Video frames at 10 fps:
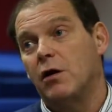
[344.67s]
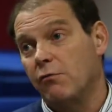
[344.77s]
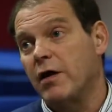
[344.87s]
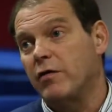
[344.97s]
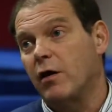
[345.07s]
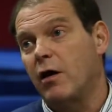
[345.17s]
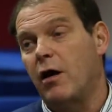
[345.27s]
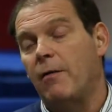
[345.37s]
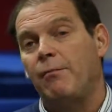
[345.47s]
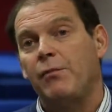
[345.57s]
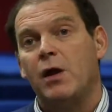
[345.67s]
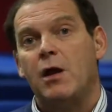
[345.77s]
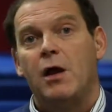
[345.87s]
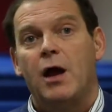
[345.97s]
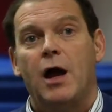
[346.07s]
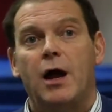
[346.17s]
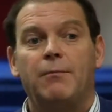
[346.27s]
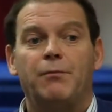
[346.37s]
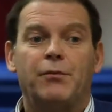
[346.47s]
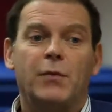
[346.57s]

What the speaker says: a racing car.